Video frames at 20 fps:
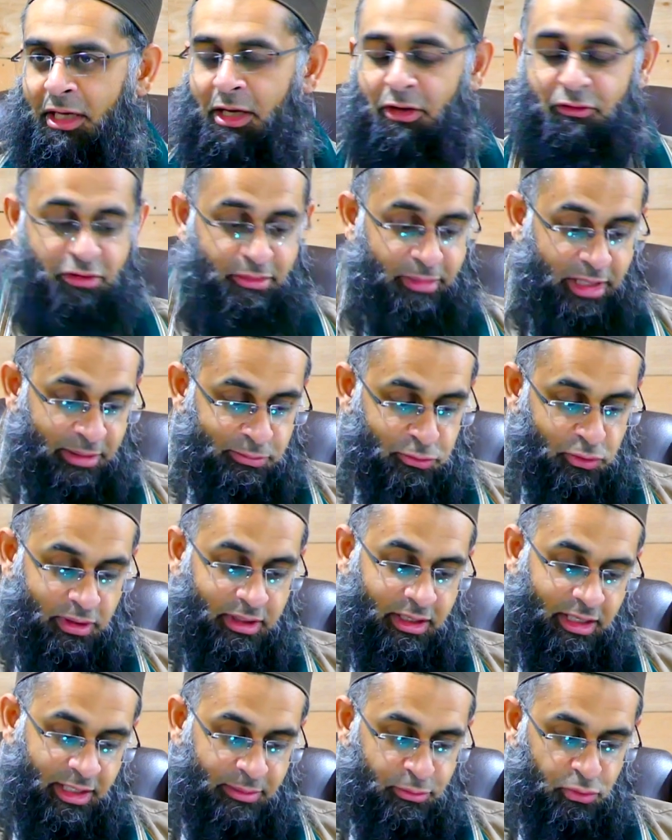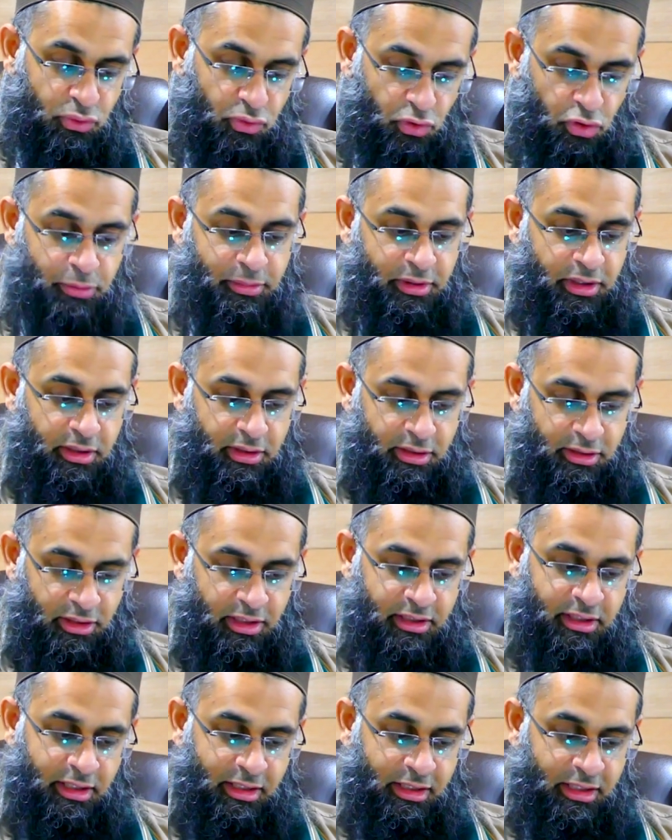from Abdullah ibn Umar
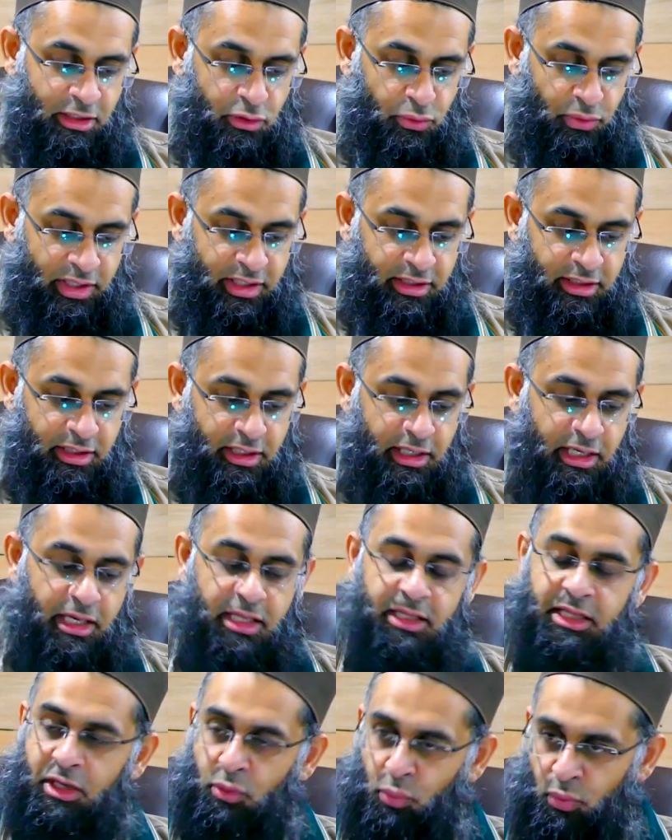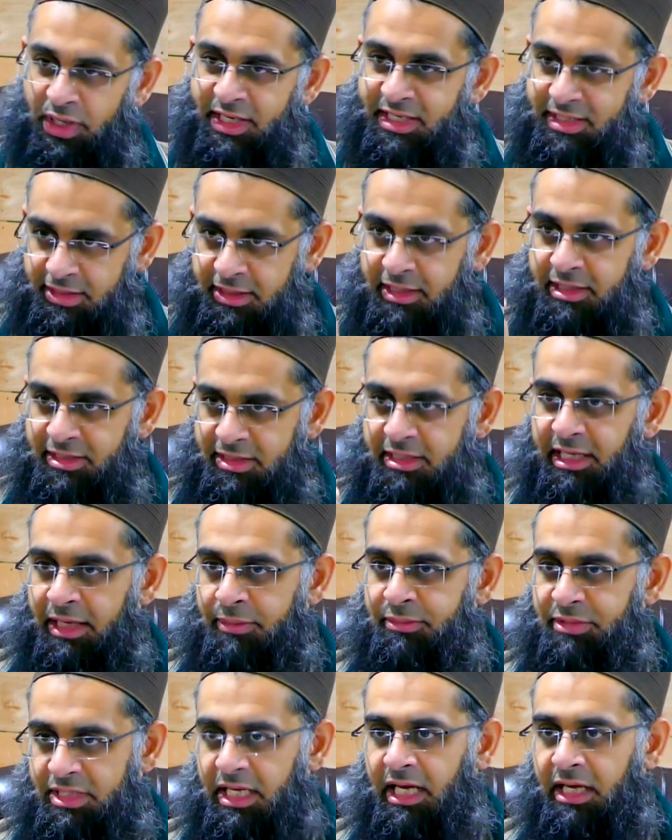radiallahu an, that once this
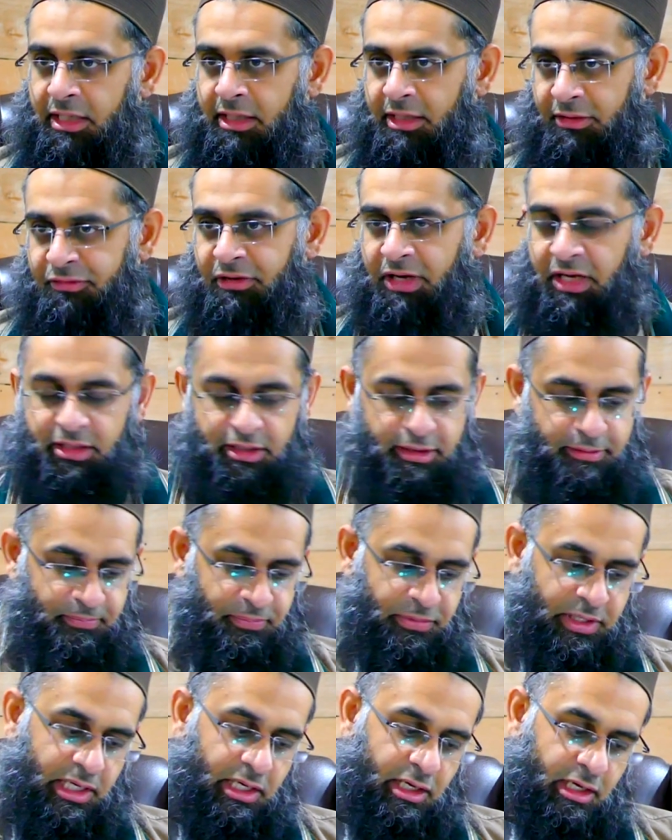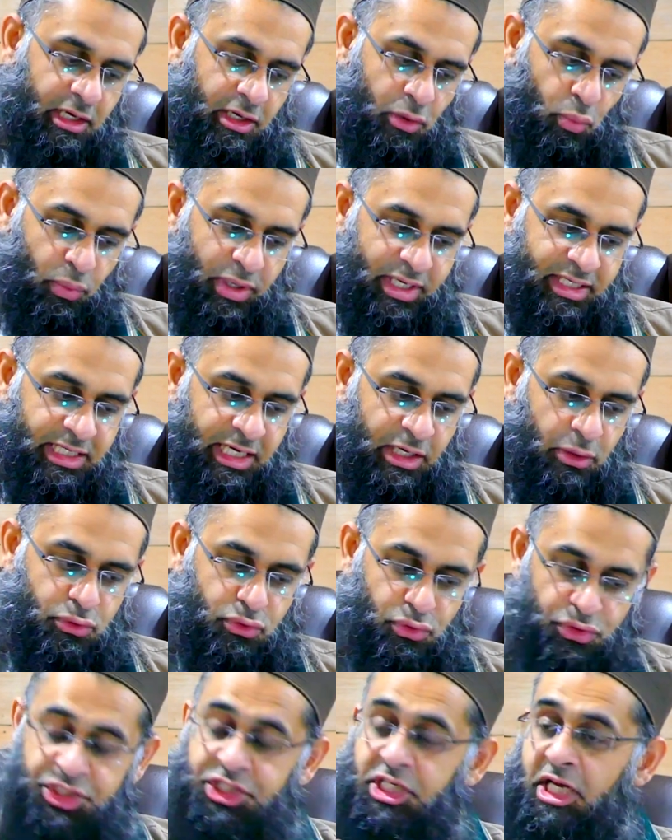same Zayd, the father, went out
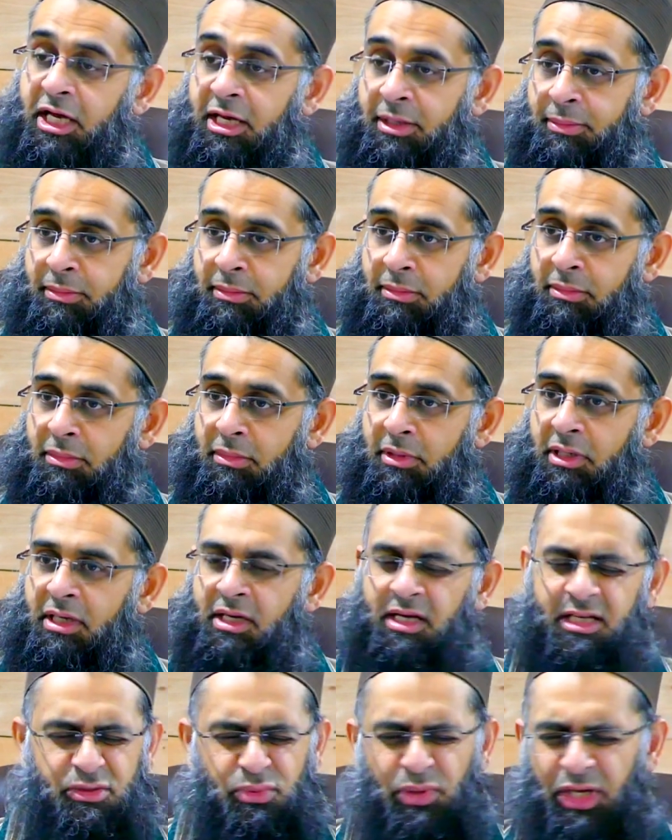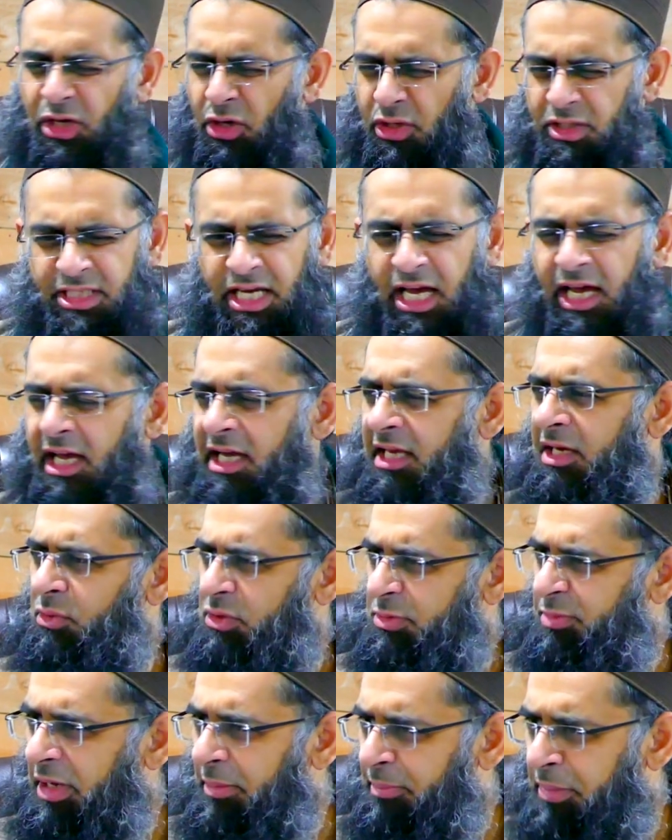to Sham. Because when he got tired, he was
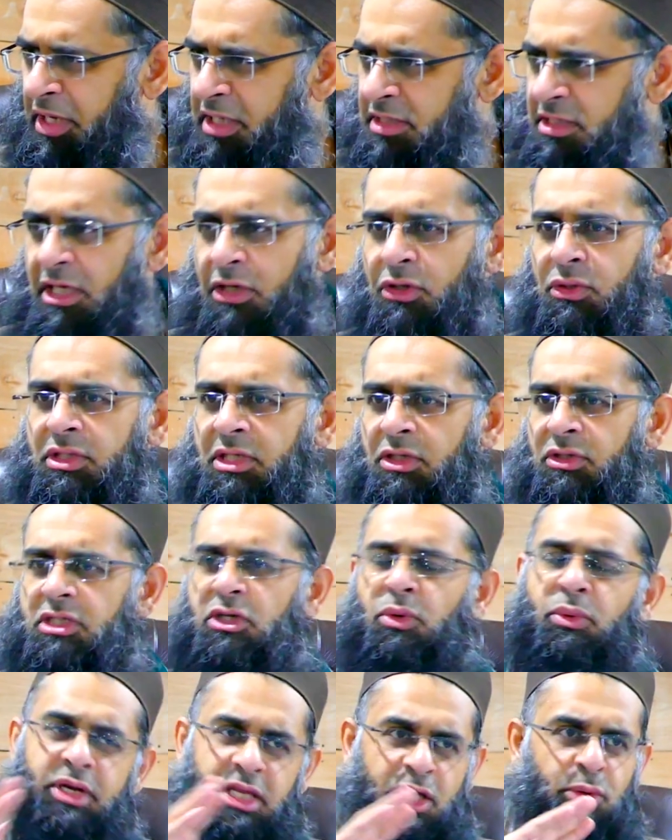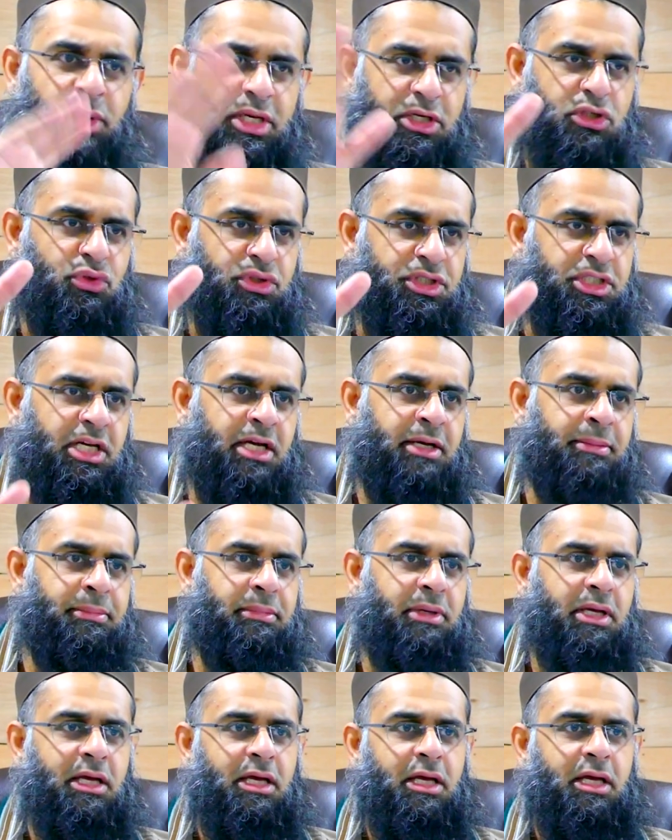being persecuted and so on, he went to
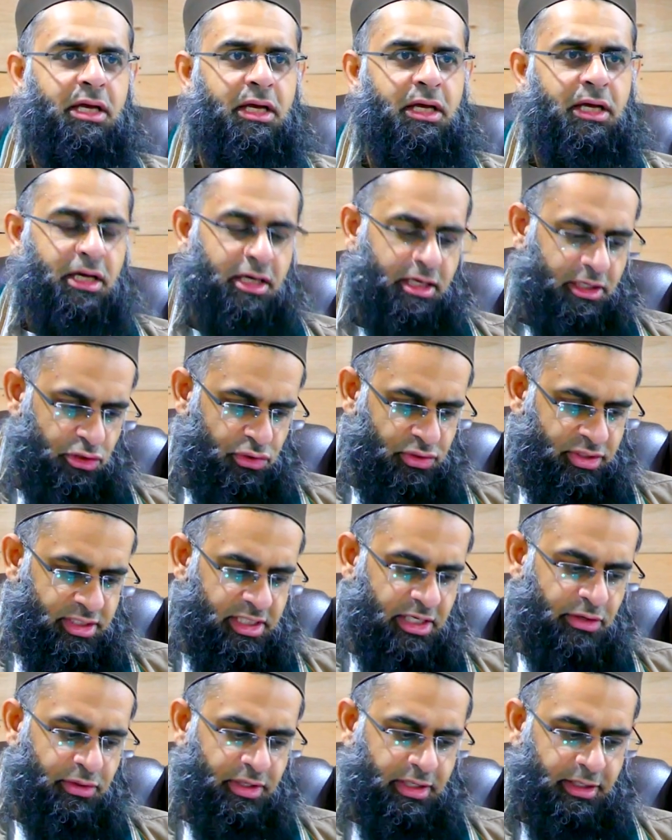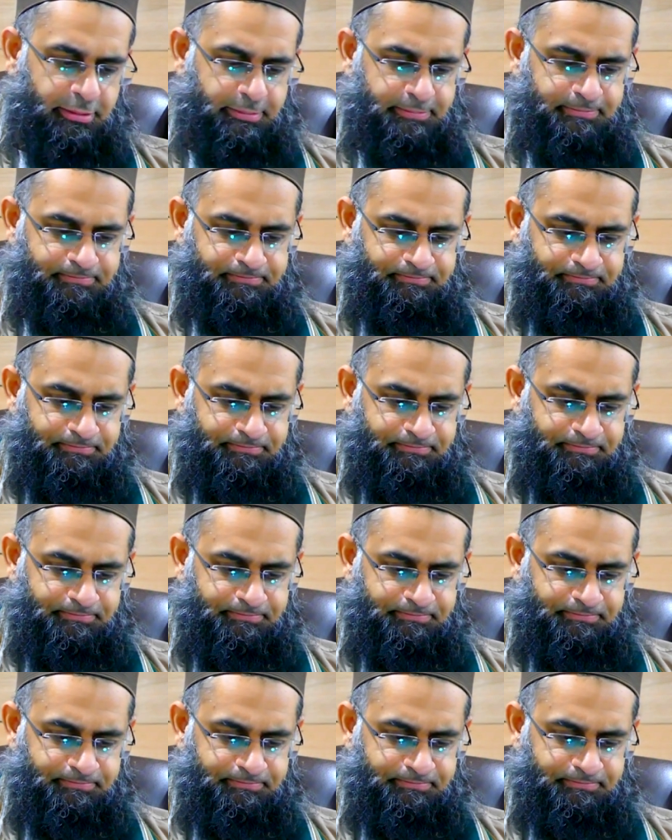Sham, to Syria,